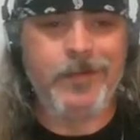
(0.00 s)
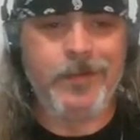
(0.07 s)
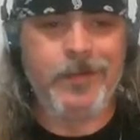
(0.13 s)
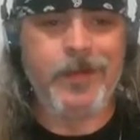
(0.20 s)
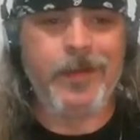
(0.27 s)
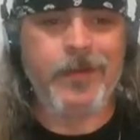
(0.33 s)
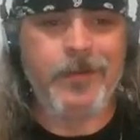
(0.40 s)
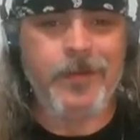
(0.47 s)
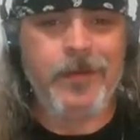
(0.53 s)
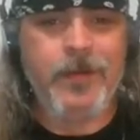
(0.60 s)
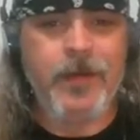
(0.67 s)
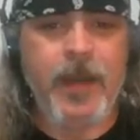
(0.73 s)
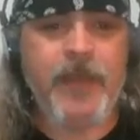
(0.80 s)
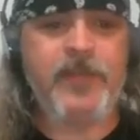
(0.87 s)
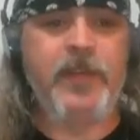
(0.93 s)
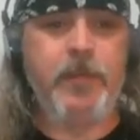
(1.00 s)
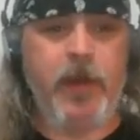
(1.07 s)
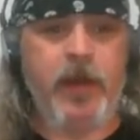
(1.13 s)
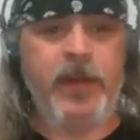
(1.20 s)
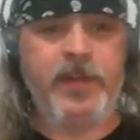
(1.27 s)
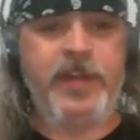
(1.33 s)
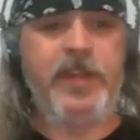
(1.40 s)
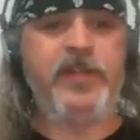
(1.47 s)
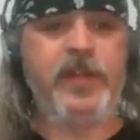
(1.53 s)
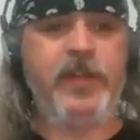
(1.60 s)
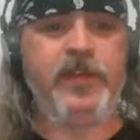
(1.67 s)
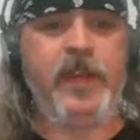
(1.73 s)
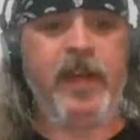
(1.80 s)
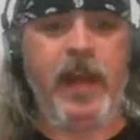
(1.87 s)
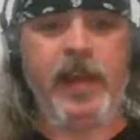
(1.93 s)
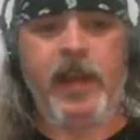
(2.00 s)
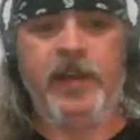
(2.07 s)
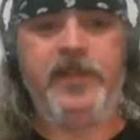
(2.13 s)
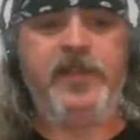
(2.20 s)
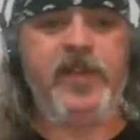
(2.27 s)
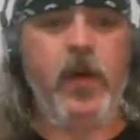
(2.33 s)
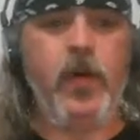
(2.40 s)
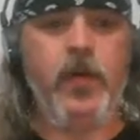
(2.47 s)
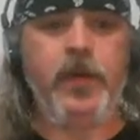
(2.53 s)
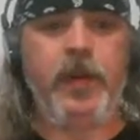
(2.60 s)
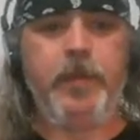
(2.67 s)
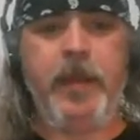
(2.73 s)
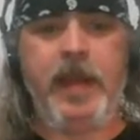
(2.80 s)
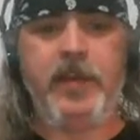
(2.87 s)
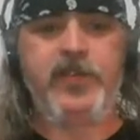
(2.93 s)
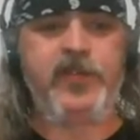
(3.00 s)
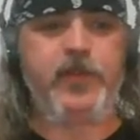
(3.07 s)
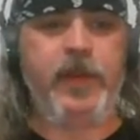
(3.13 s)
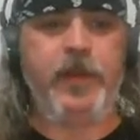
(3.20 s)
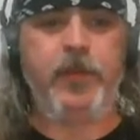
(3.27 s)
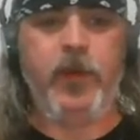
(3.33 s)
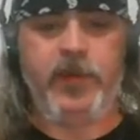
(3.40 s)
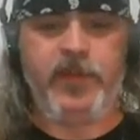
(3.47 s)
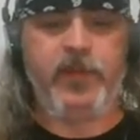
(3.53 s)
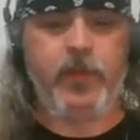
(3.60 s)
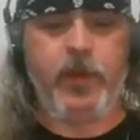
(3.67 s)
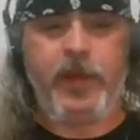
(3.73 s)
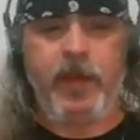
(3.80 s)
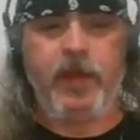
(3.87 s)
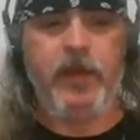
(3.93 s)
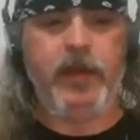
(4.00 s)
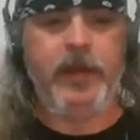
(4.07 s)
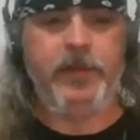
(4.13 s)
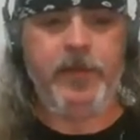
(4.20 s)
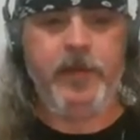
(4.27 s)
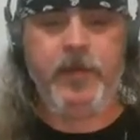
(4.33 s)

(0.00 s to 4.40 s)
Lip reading: Yeah. I actually bought a T-shirt that said I got stoned in Mea Shearim, which is where they all live.